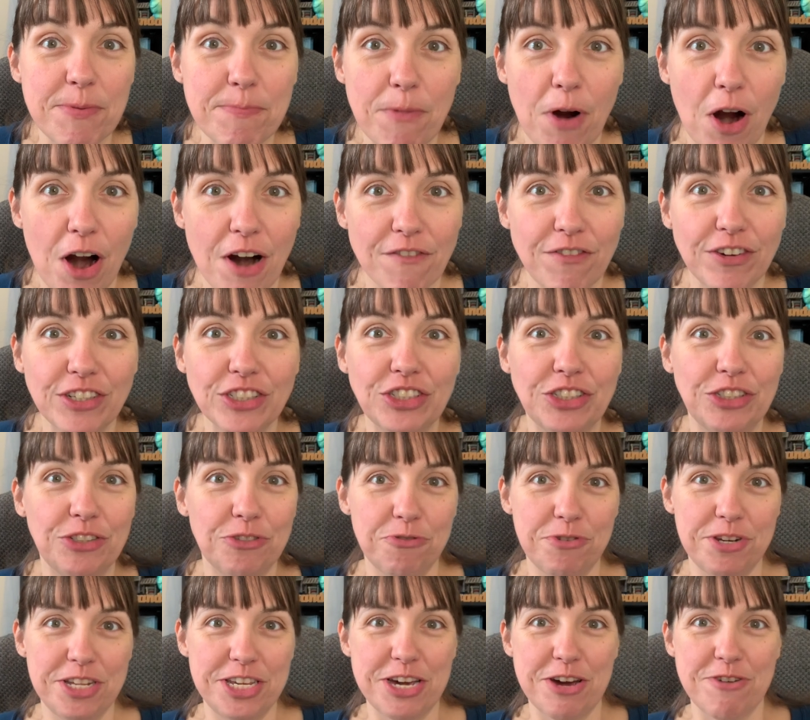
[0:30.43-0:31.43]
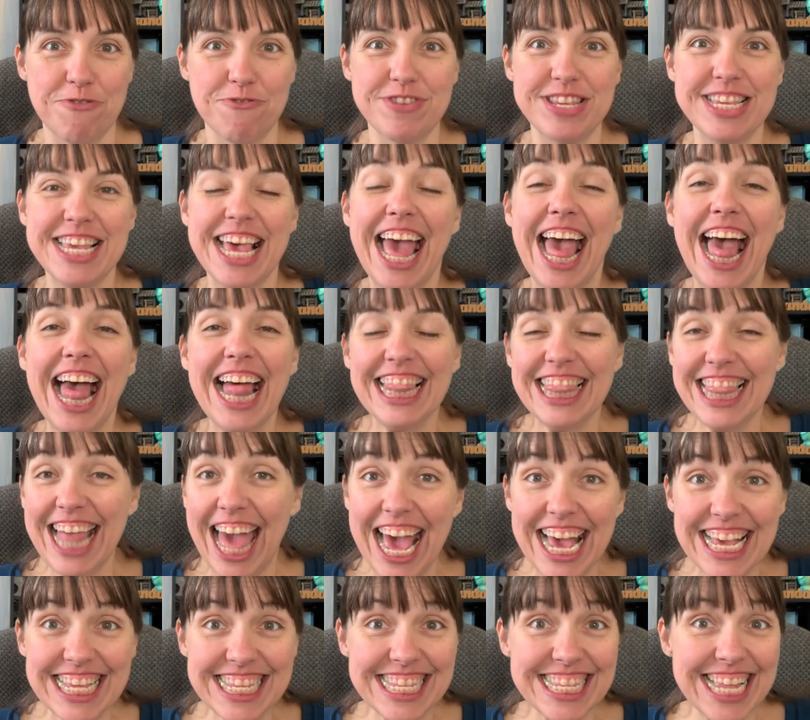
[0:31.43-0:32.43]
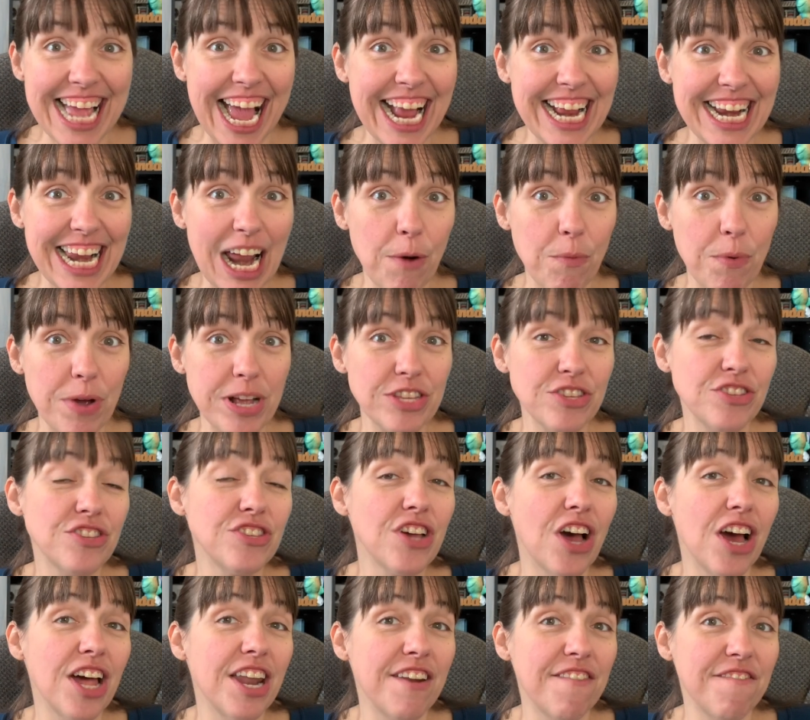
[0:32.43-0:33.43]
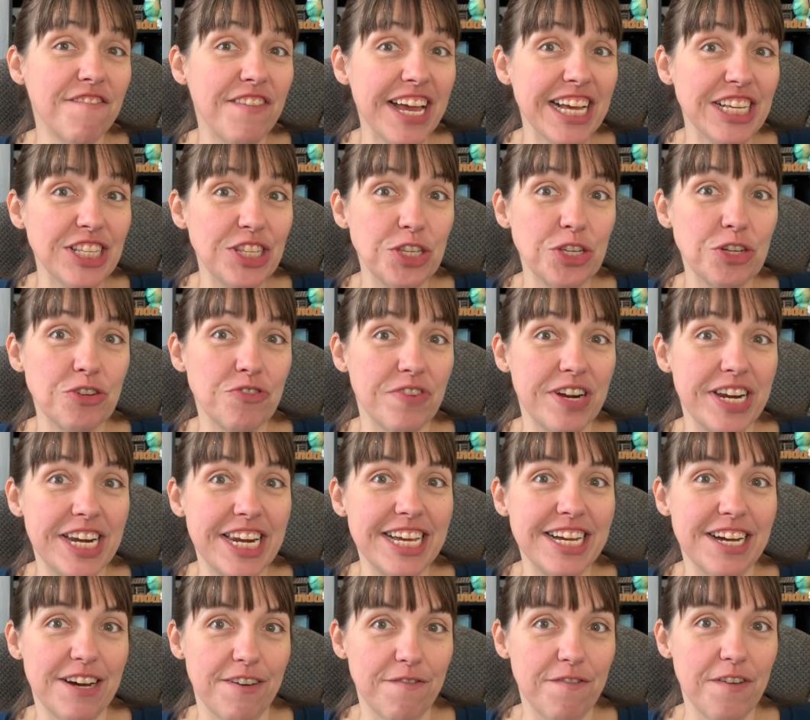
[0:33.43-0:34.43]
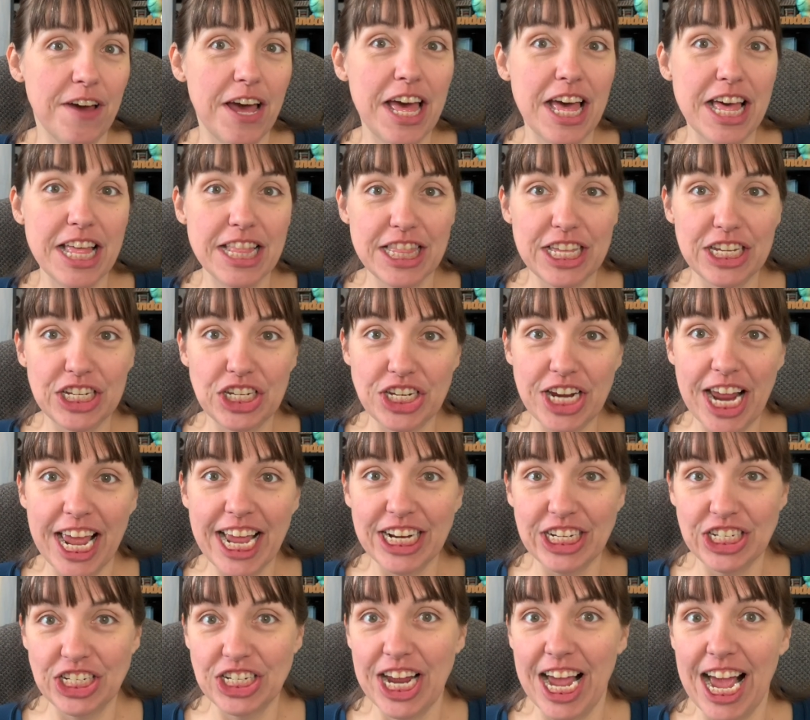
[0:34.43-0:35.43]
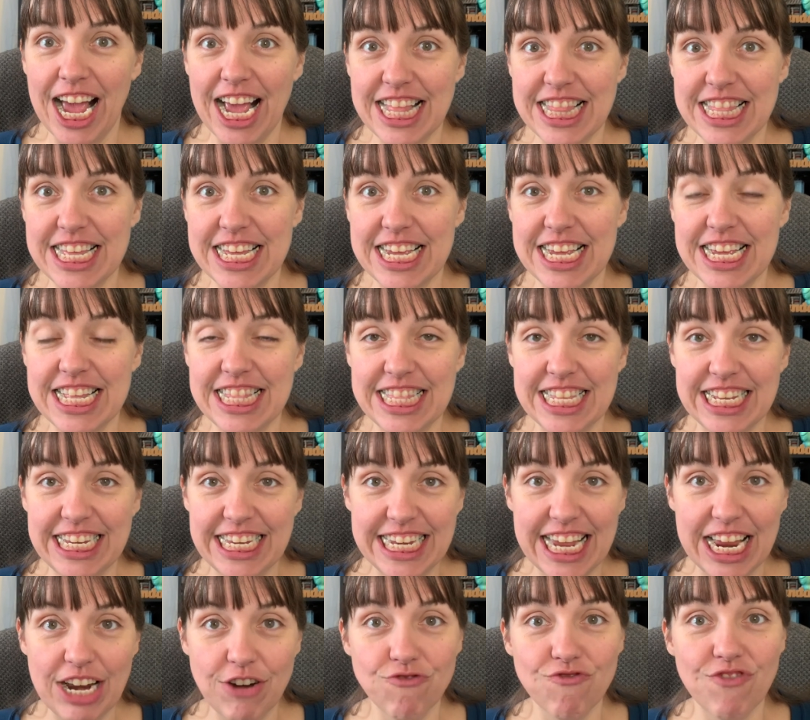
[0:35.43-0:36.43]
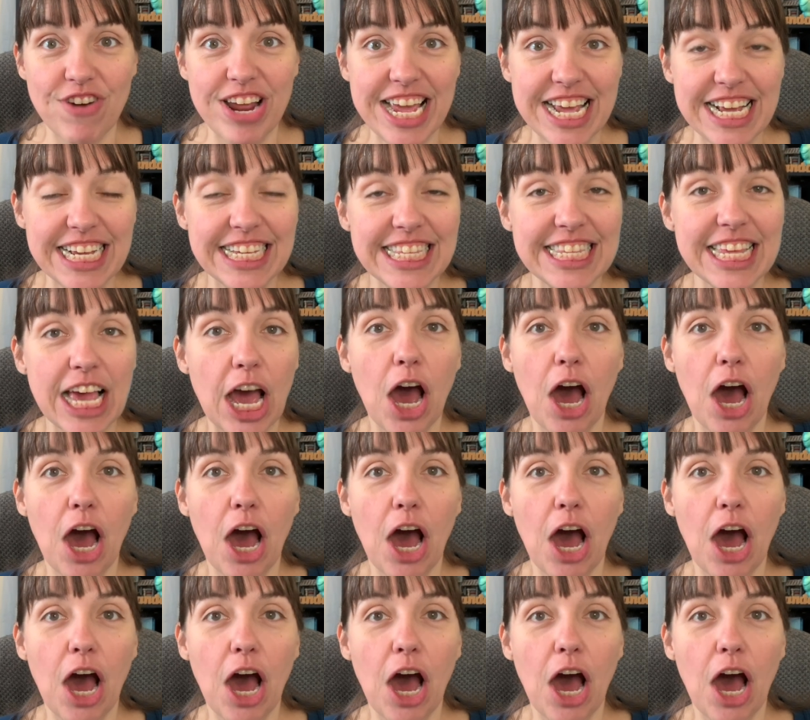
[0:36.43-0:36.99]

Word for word: Marvel Studios. Last night I went and saw an advanced screening of the Shang-Chi the, and the Ten Rings.